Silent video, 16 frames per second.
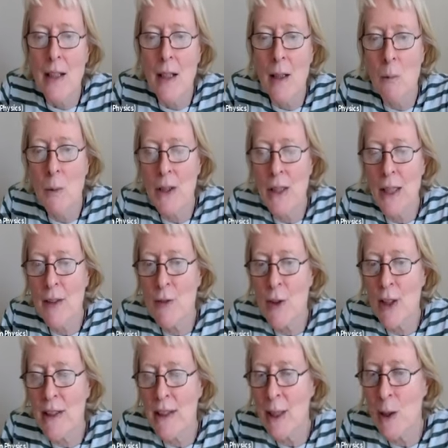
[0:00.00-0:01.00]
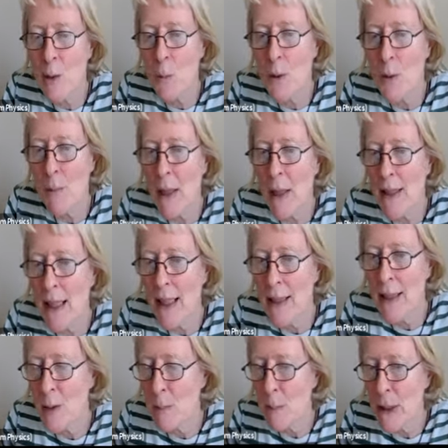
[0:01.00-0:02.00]
And what I've done here with my
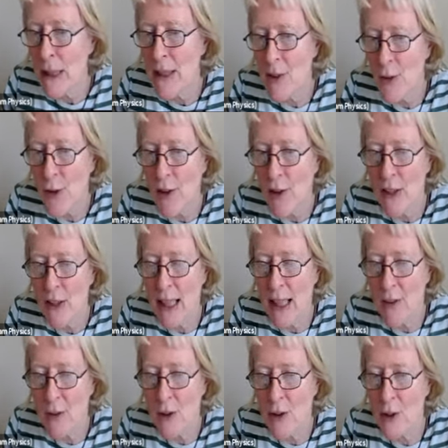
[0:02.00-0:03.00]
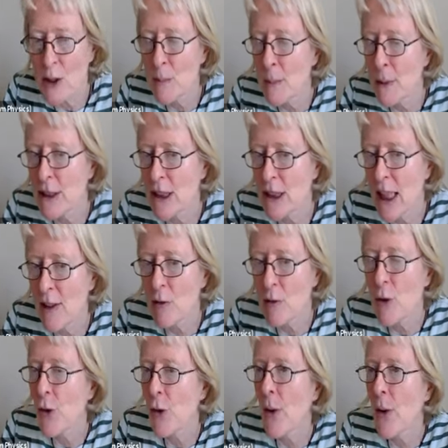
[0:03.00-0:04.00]
A and B is I've allowed it to be
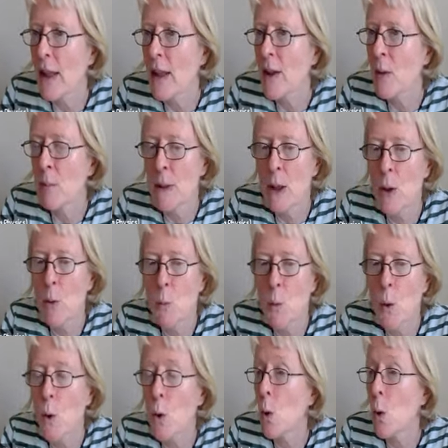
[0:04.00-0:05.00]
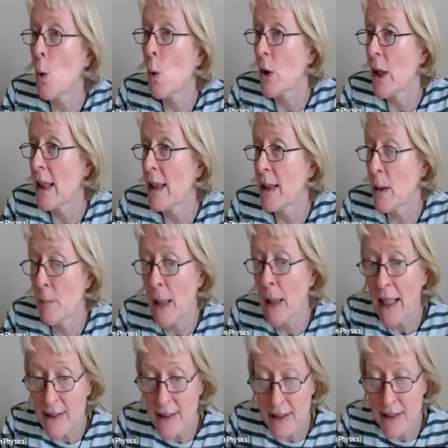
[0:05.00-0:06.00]
general so I can be a walk or
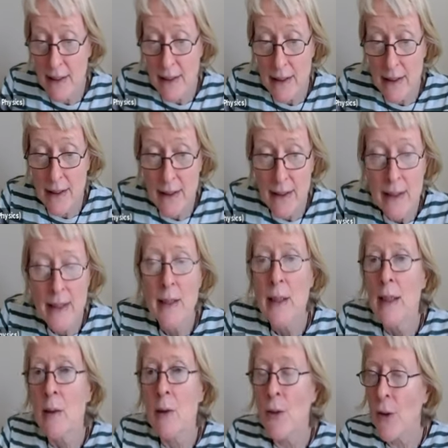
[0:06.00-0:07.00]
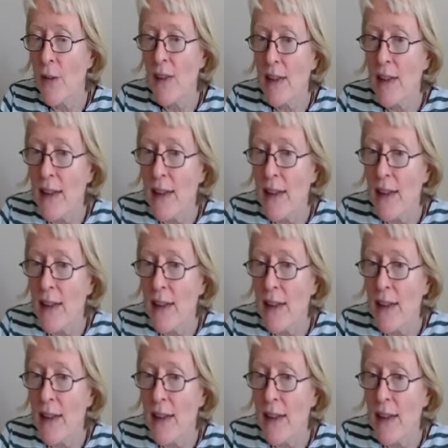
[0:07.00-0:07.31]
adiabatic. Because on the